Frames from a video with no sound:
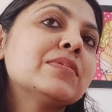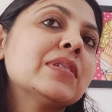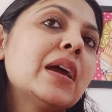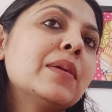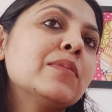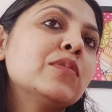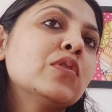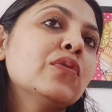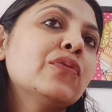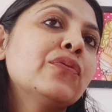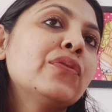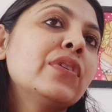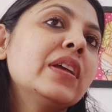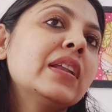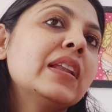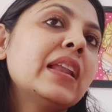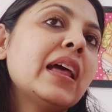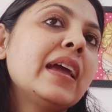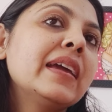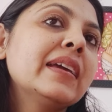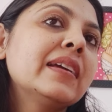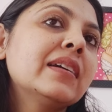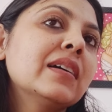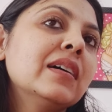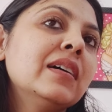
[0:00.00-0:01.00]
time you feel
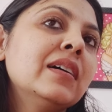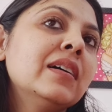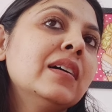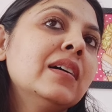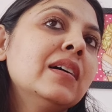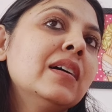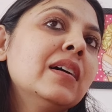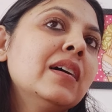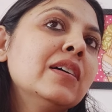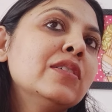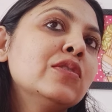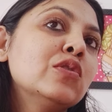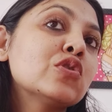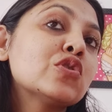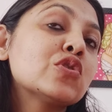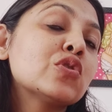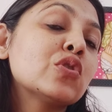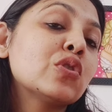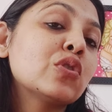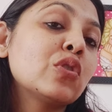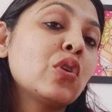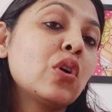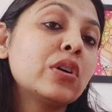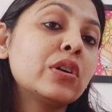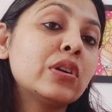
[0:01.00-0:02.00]
like you
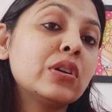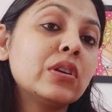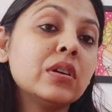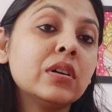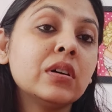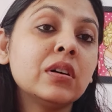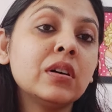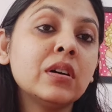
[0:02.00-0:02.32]
should not